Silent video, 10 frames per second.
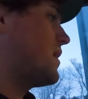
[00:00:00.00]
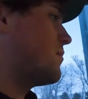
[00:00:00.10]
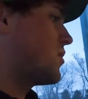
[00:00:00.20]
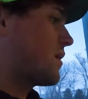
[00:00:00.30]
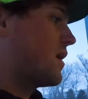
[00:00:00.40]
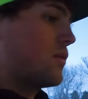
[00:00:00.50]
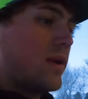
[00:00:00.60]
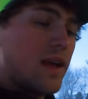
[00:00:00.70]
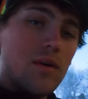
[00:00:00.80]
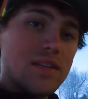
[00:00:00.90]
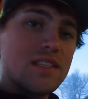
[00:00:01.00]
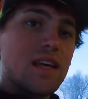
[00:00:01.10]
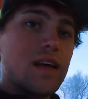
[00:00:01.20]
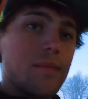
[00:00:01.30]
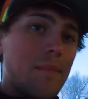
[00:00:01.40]
anymore. We always
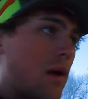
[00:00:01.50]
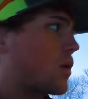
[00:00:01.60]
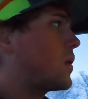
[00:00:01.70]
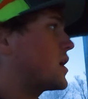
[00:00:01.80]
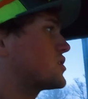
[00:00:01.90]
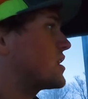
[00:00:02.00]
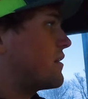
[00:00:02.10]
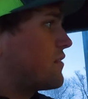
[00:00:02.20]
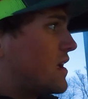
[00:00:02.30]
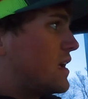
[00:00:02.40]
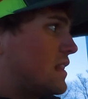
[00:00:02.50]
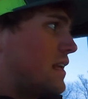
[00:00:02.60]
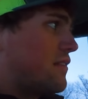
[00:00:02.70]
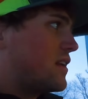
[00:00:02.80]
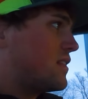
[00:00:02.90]
uh, power wash stuff,
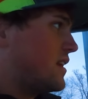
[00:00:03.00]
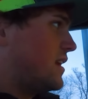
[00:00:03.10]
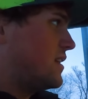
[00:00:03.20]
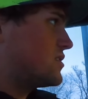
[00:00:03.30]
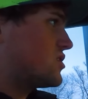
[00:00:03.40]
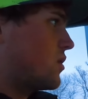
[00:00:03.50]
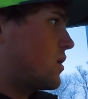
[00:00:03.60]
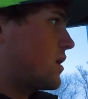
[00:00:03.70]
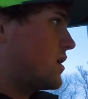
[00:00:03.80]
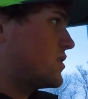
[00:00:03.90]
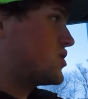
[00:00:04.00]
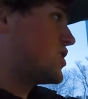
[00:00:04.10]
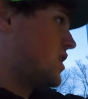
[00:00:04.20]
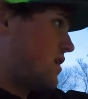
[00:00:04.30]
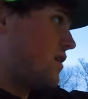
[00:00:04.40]
leave it in the heated storage
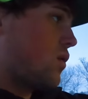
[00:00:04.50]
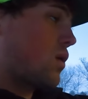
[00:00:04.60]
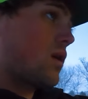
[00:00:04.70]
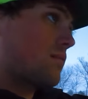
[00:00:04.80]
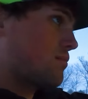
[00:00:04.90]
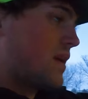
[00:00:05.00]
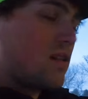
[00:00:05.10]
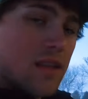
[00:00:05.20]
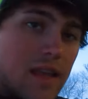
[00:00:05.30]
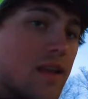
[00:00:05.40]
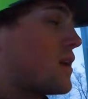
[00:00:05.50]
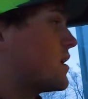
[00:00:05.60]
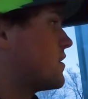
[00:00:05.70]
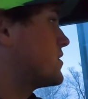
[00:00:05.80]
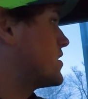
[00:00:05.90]
or building
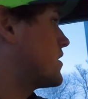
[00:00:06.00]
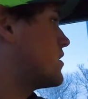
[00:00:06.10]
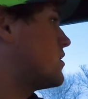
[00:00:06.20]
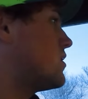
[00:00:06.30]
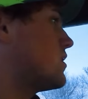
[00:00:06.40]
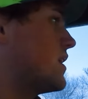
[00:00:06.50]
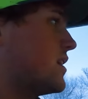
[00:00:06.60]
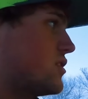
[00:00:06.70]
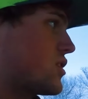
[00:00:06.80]
till it